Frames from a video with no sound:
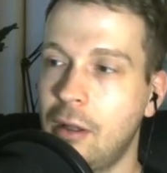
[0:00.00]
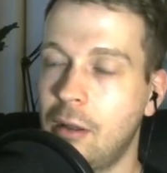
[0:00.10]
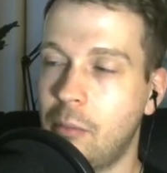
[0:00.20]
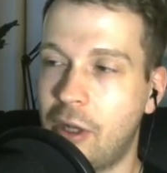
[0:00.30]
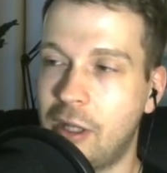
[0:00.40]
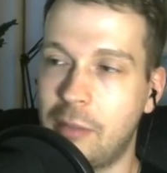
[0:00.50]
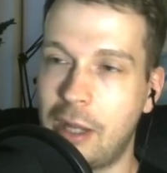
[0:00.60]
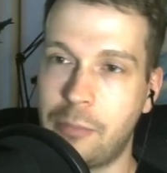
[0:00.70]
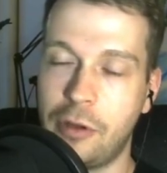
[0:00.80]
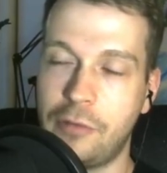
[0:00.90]
But he made
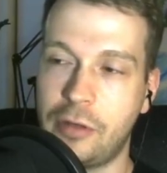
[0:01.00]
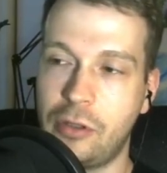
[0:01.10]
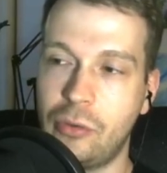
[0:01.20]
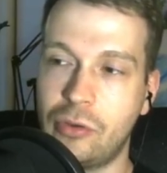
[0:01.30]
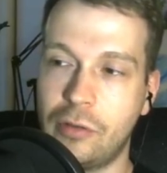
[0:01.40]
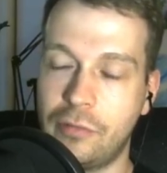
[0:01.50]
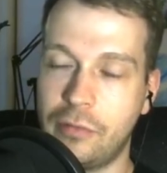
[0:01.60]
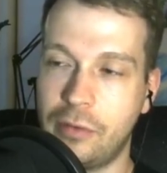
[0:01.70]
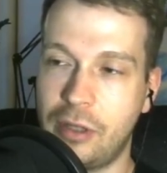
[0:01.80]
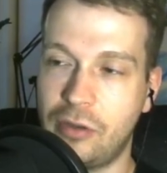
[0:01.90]
perfect use of
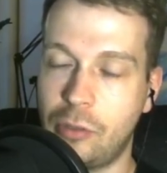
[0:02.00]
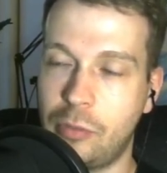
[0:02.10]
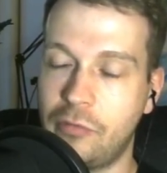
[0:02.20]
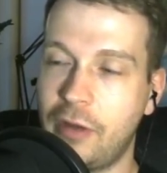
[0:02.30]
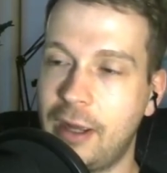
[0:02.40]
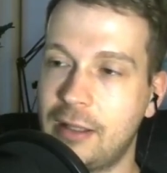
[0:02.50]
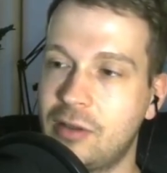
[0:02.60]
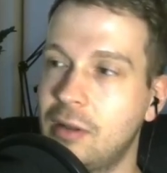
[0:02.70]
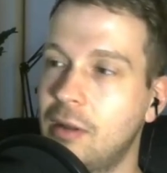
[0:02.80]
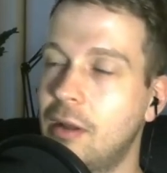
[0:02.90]
his open files,
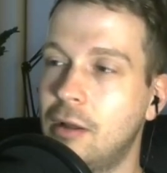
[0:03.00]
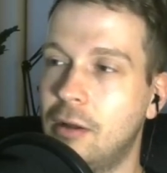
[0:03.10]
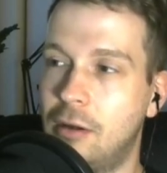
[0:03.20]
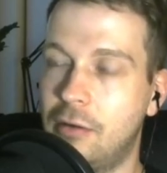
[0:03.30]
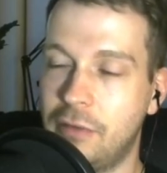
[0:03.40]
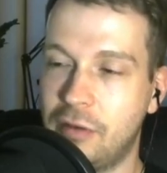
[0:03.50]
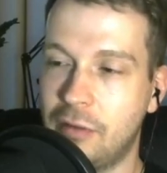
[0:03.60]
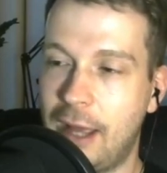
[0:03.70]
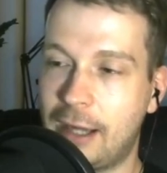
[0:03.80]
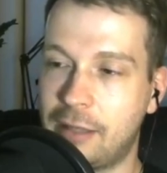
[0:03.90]
of his
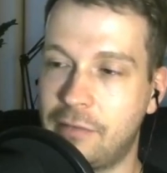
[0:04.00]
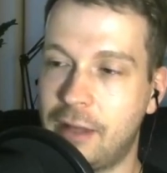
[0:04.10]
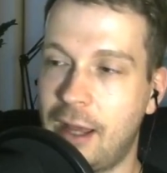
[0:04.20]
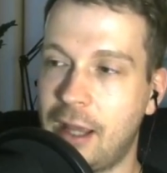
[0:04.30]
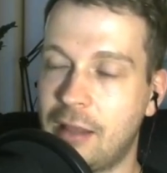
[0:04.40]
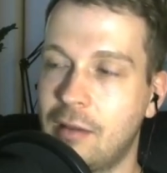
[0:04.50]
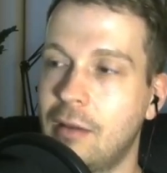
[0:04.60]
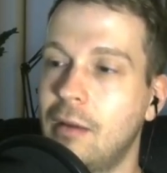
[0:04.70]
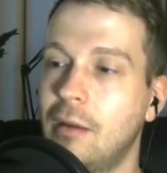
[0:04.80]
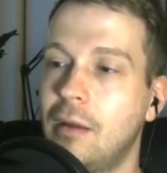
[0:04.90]
active knight,
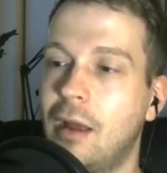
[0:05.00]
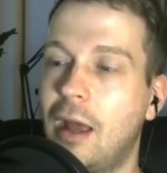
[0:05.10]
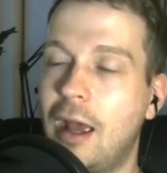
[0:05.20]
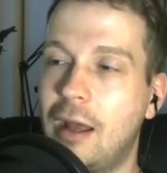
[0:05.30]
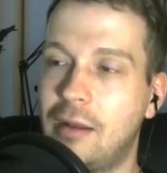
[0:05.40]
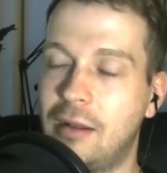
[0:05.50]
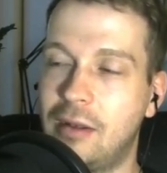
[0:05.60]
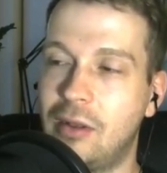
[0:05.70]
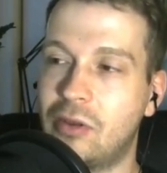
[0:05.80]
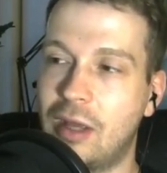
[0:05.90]
and in
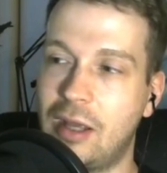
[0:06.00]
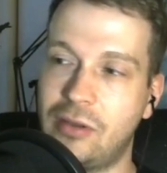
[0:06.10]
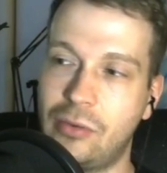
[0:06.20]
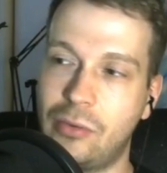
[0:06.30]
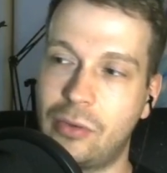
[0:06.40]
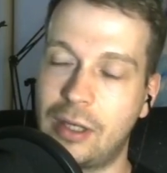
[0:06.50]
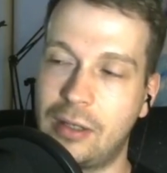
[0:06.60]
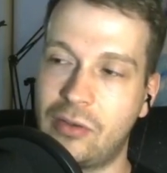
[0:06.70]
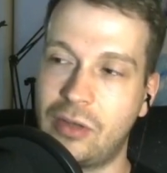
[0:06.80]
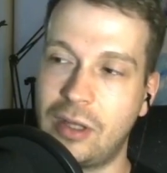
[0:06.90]
this case you can
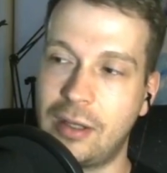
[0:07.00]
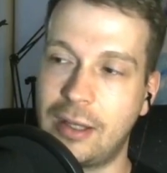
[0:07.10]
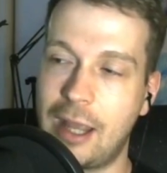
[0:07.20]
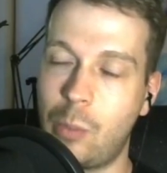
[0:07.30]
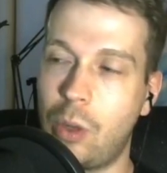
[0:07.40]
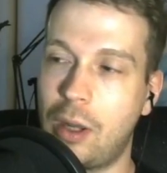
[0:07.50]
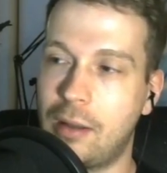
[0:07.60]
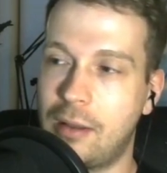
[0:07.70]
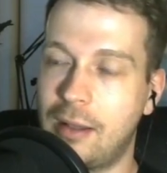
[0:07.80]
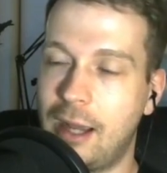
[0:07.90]
see a game where
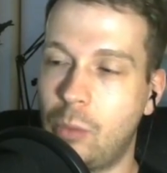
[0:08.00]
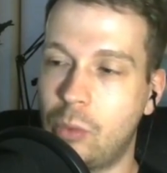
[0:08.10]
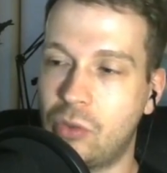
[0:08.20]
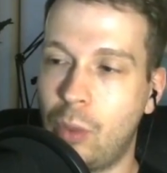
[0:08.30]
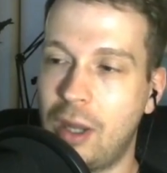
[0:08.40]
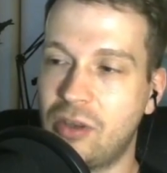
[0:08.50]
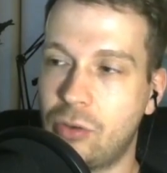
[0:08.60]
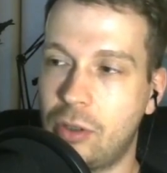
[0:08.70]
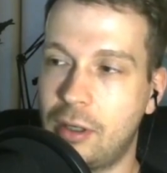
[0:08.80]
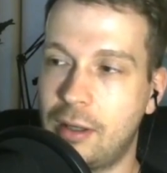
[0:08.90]
the knight was way
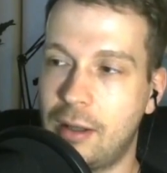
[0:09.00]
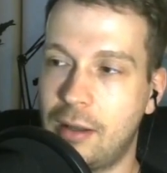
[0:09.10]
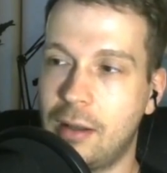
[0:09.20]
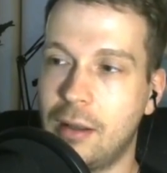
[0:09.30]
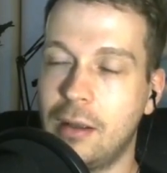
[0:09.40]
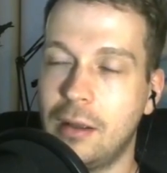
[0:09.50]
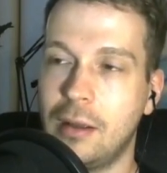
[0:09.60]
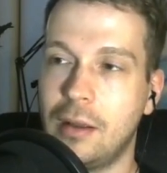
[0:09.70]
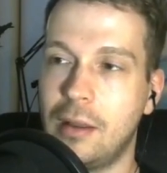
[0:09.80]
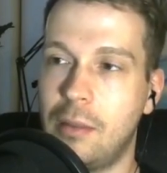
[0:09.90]
stronger than
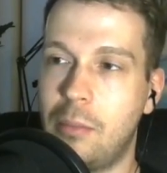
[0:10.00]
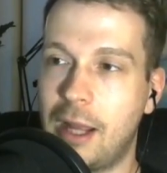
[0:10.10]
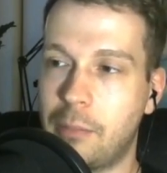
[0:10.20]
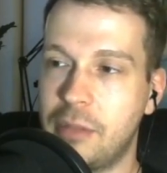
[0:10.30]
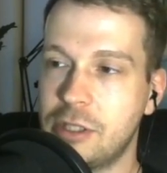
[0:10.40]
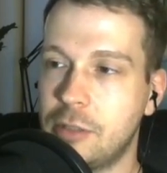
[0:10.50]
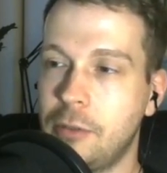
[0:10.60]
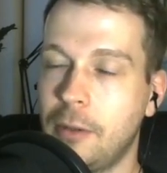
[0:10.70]
the black bishop.